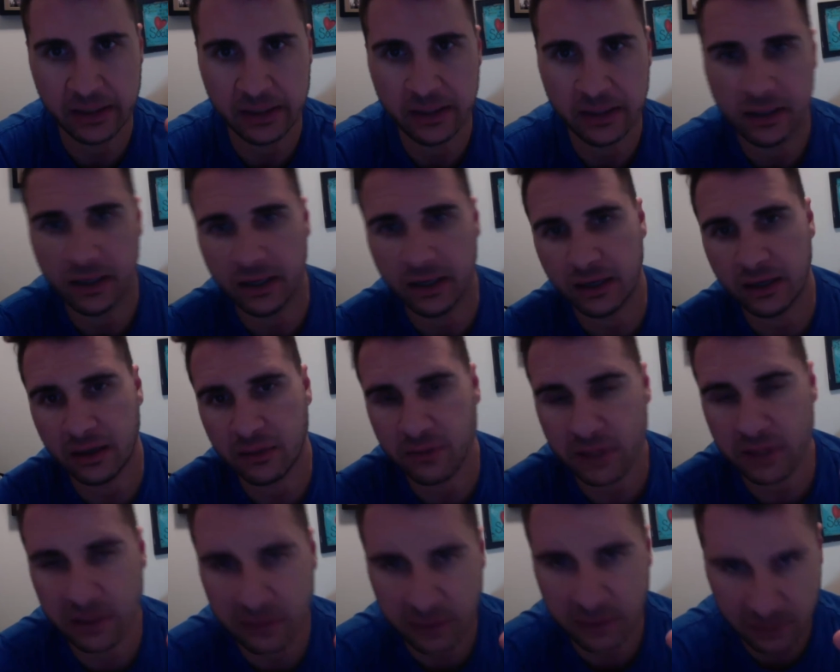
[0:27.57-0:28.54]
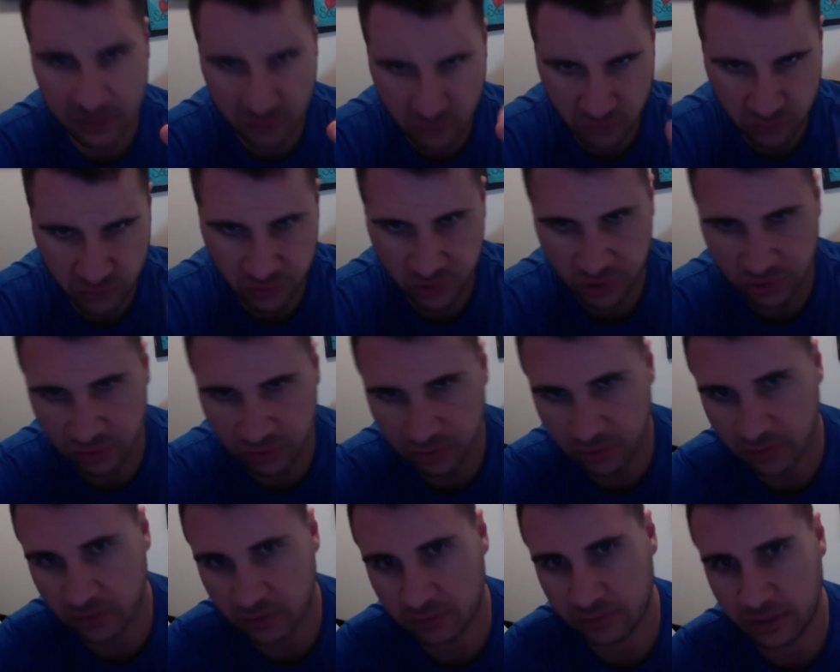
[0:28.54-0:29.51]
I mean,
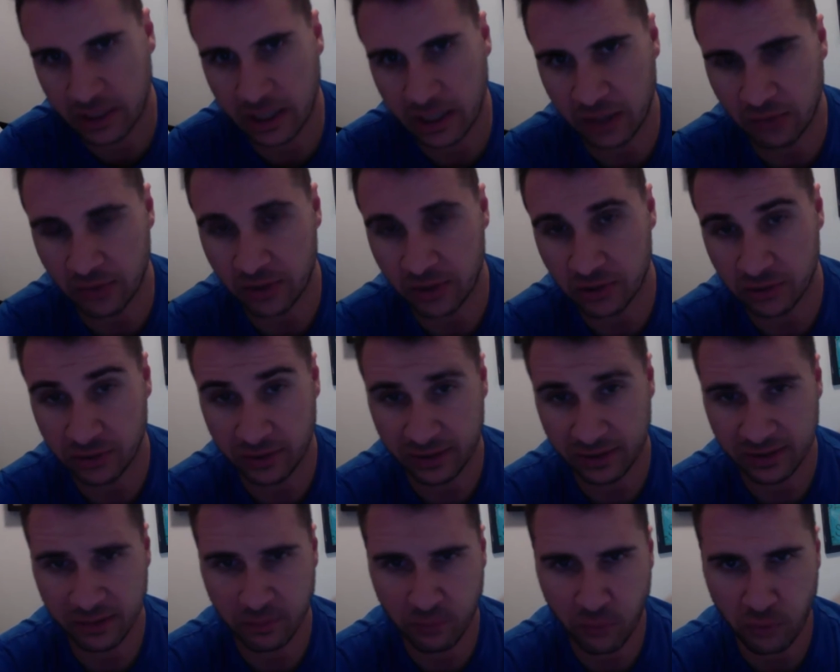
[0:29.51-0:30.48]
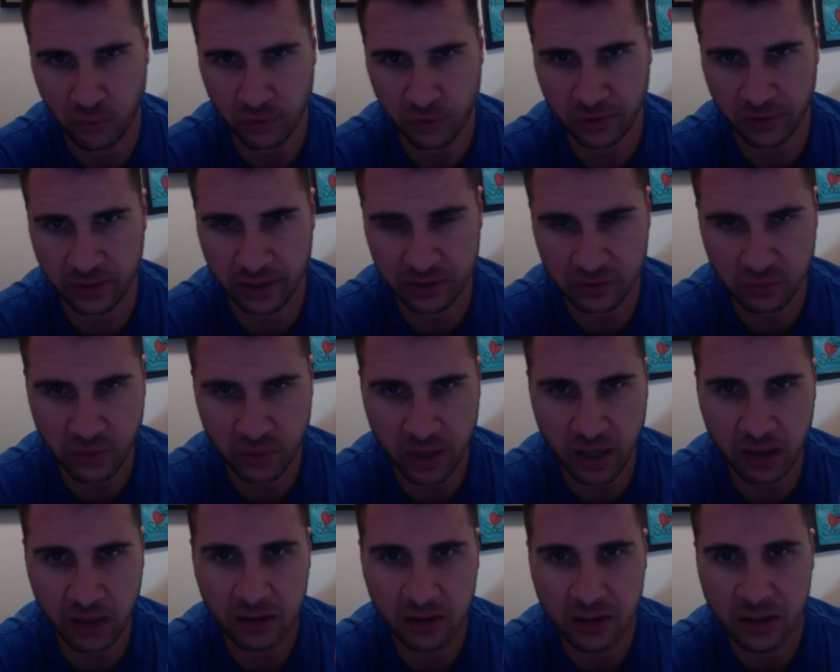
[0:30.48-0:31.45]
extracellular dehydration is important as
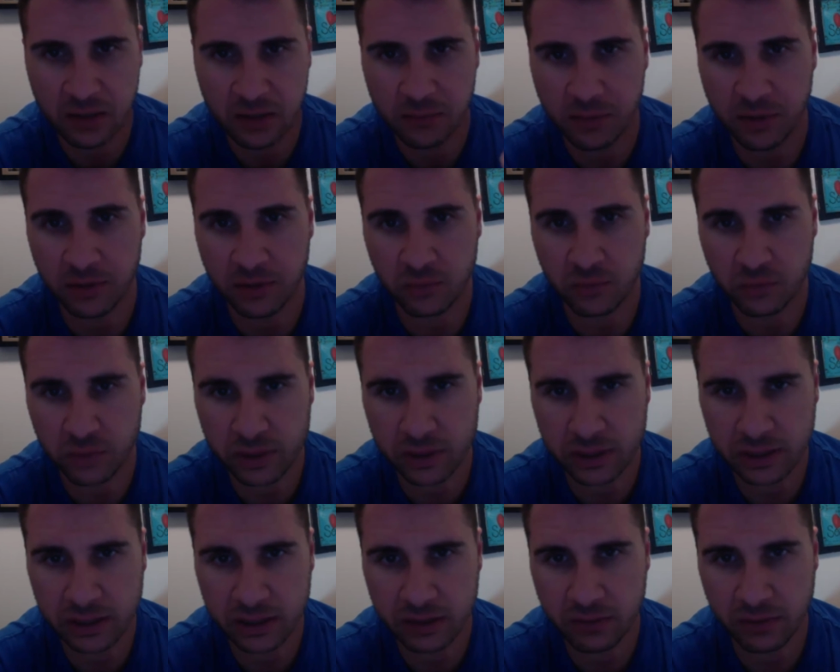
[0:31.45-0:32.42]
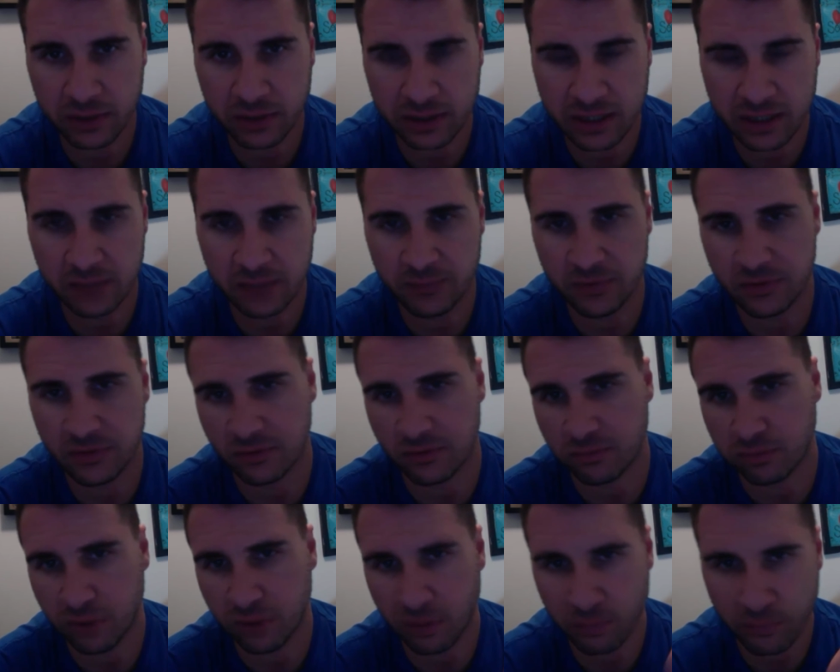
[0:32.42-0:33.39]
well, but really what keeps your
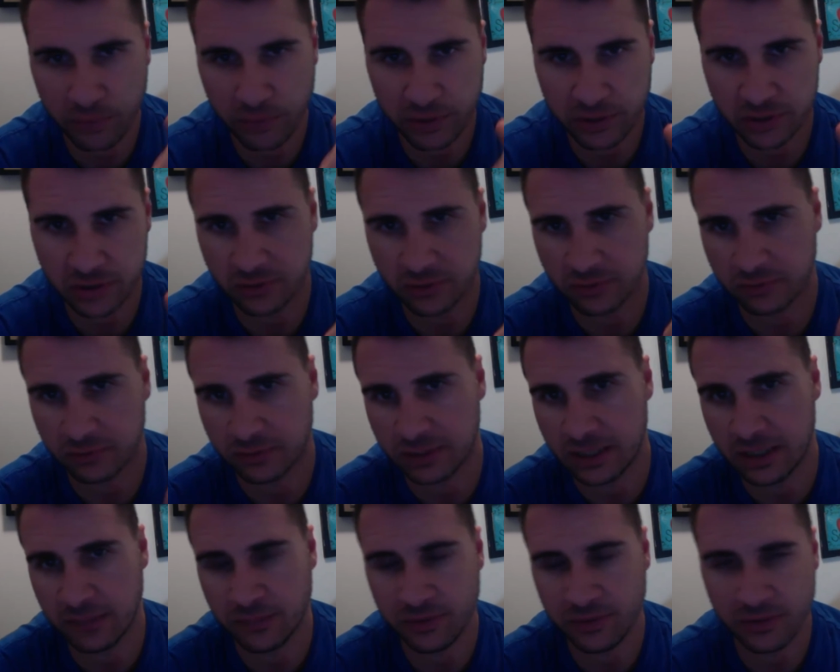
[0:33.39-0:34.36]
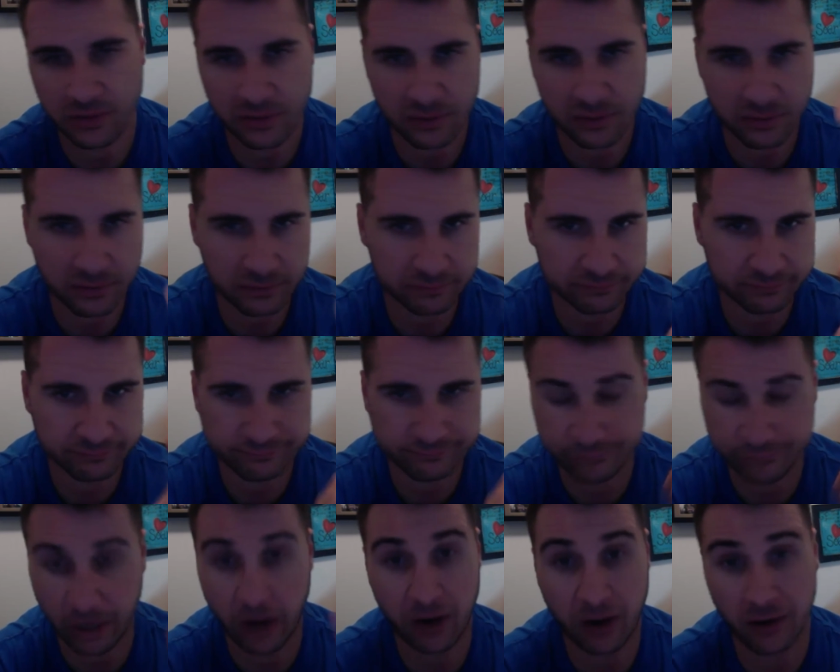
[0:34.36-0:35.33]
blood pressure, keeps your
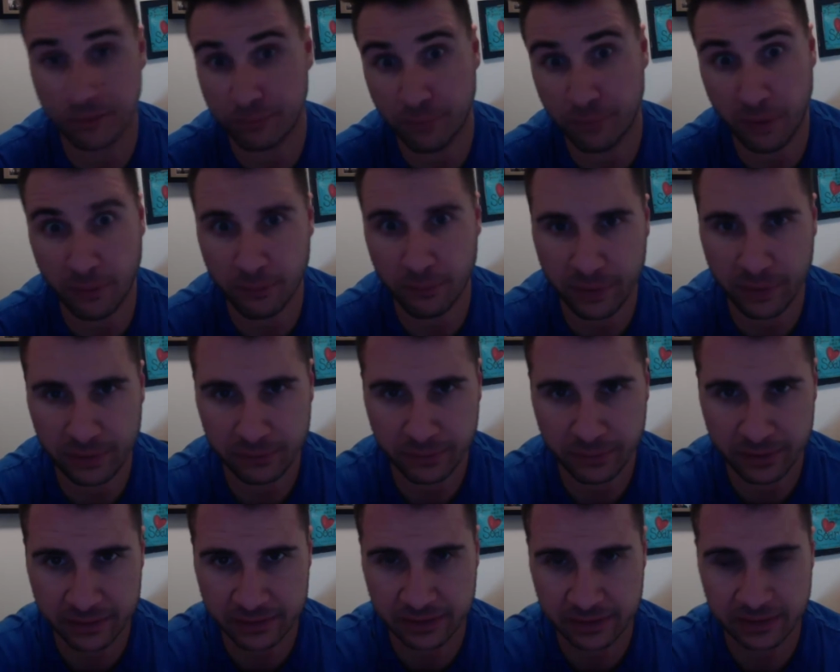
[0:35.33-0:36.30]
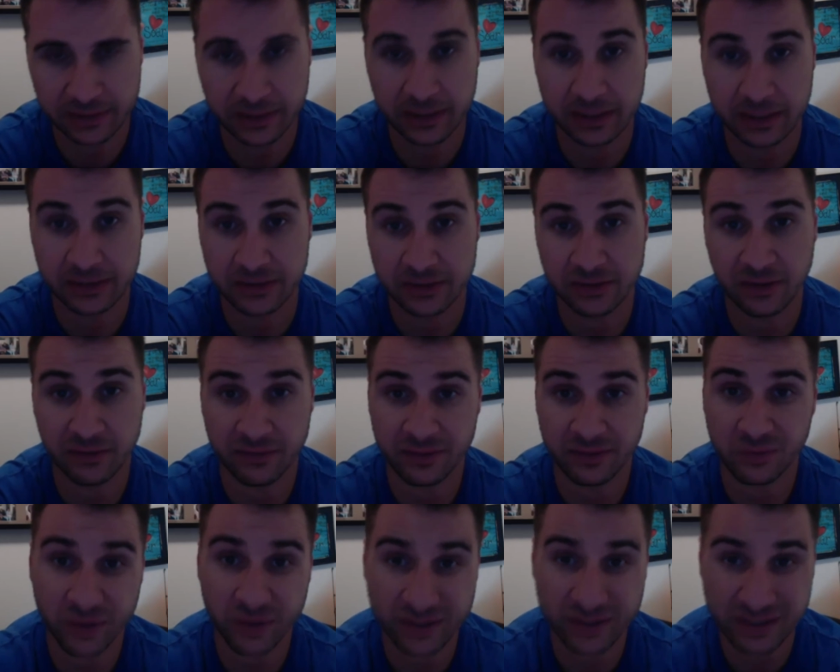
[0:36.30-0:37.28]
heart pumping basically and stuff,
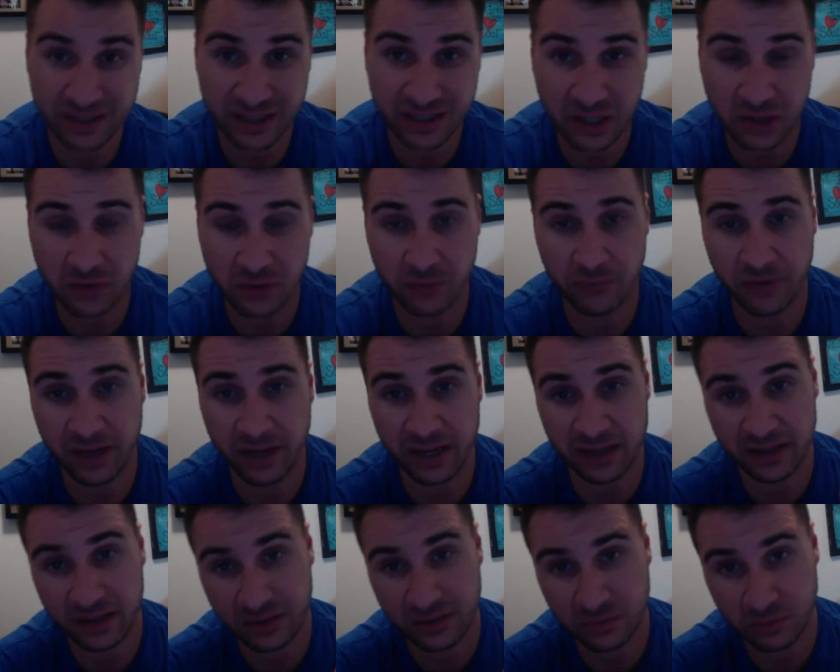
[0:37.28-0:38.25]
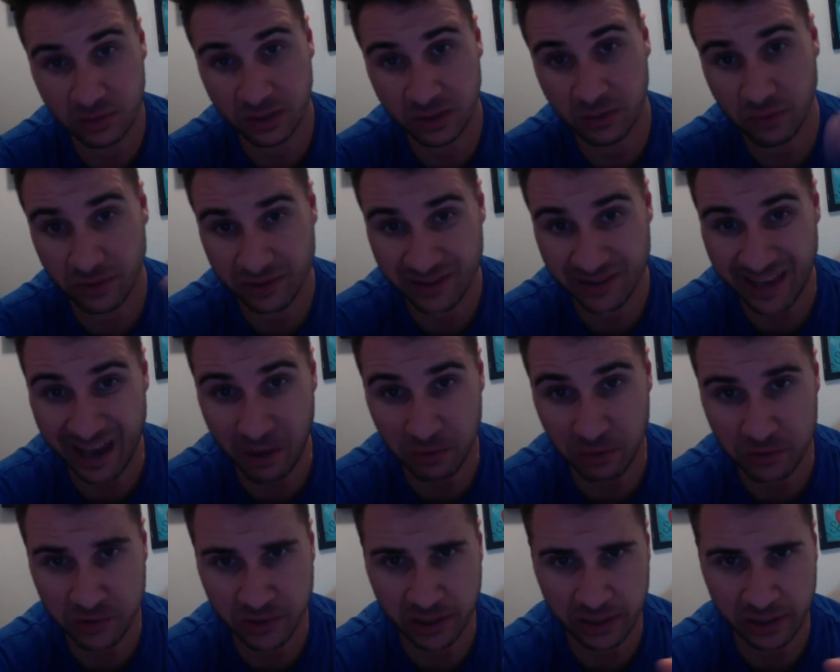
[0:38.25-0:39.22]
it's what's in your vein. That's really what's
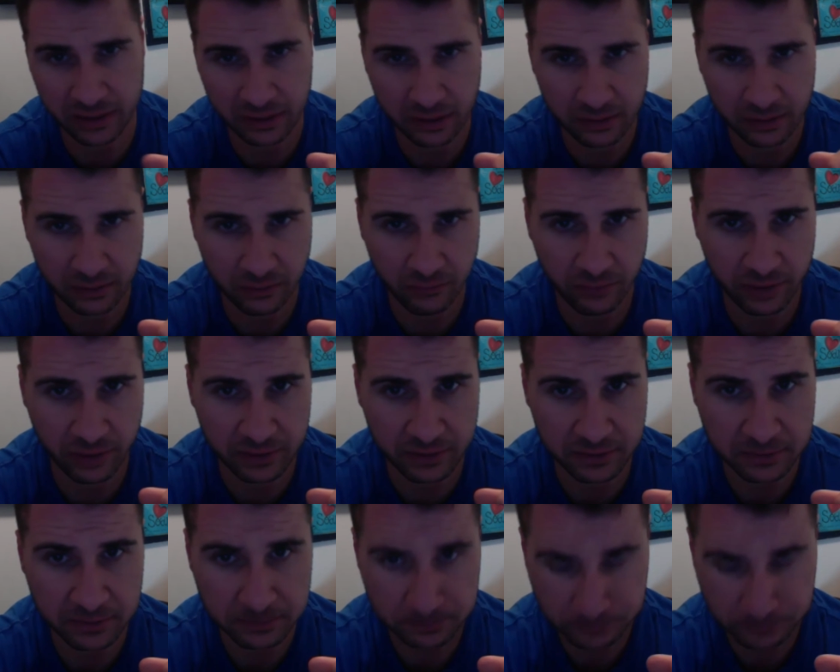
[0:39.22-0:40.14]
outside the veins.